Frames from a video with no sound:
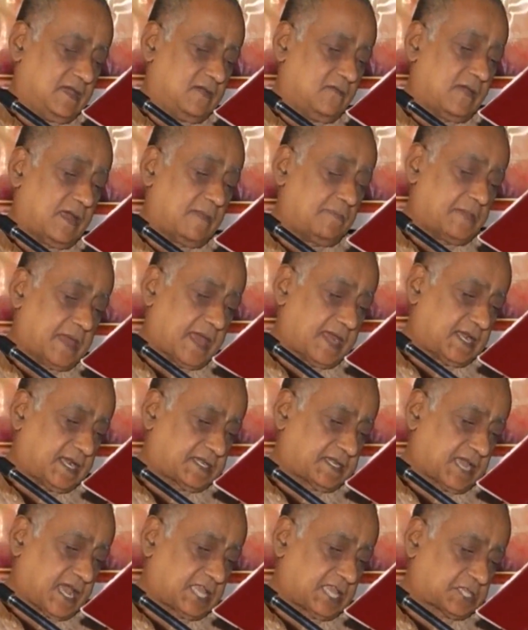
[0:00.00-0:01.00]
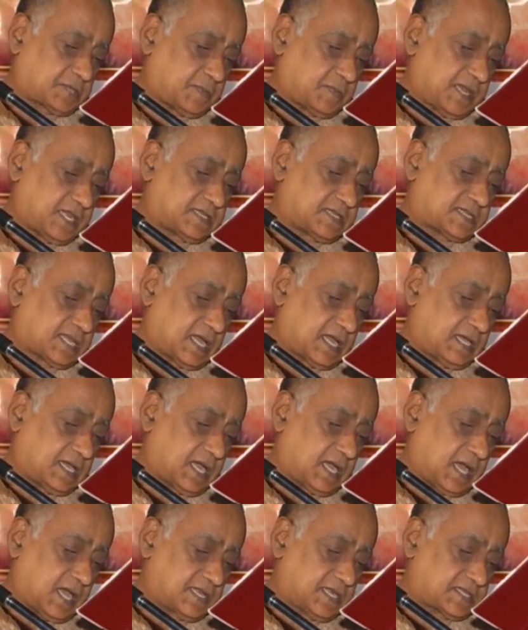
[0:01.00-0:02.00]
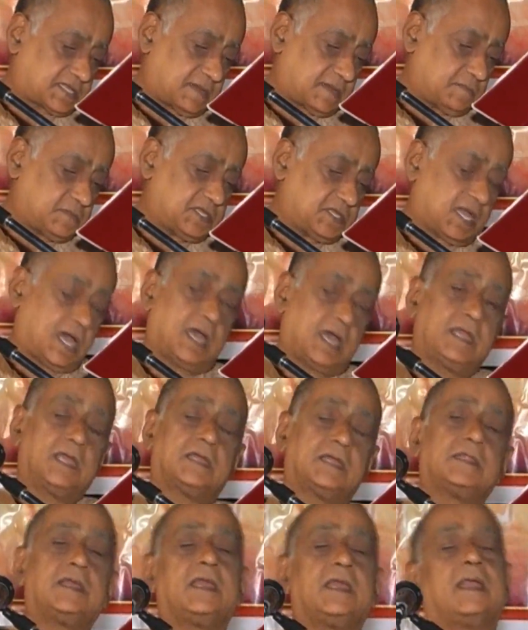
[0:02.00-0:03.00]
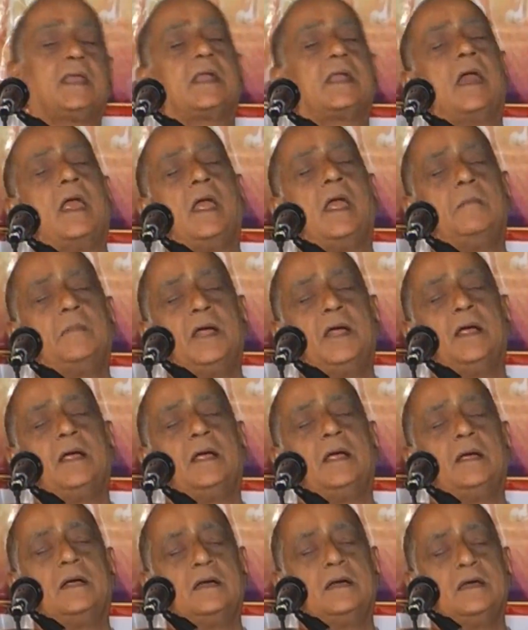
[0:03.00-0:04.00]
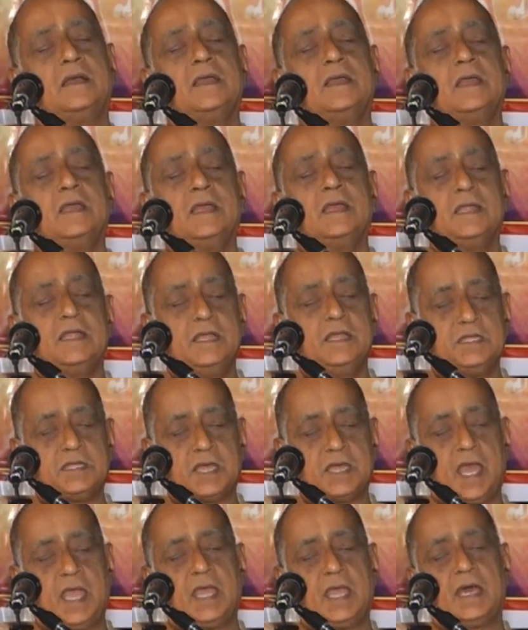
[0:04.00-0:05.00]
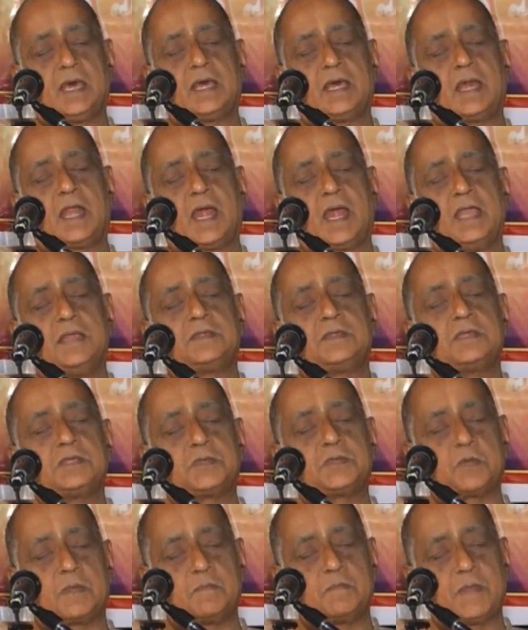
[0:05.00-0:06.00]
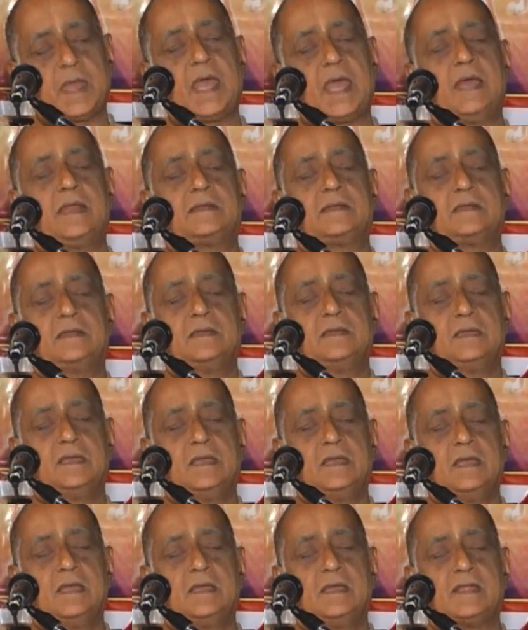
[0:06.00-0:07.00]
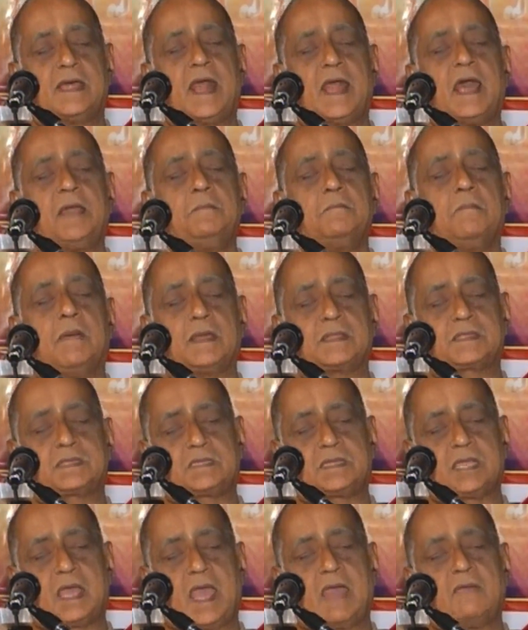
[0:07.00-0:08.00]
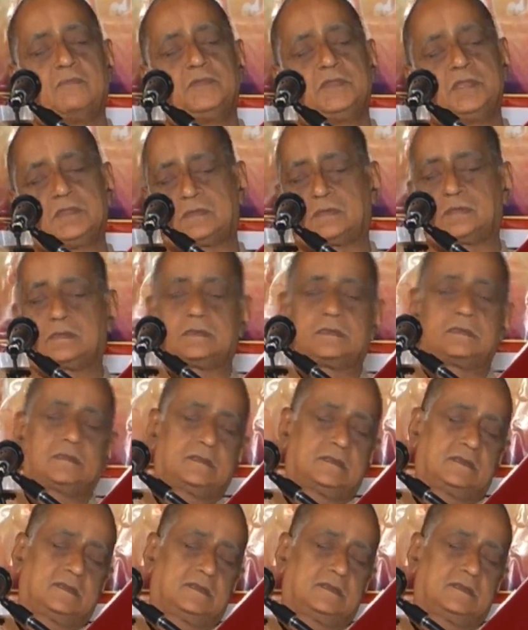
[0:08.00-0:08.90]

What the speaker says: When that attachment, sangatsam jayade kamaha, desire arises from that I must have this.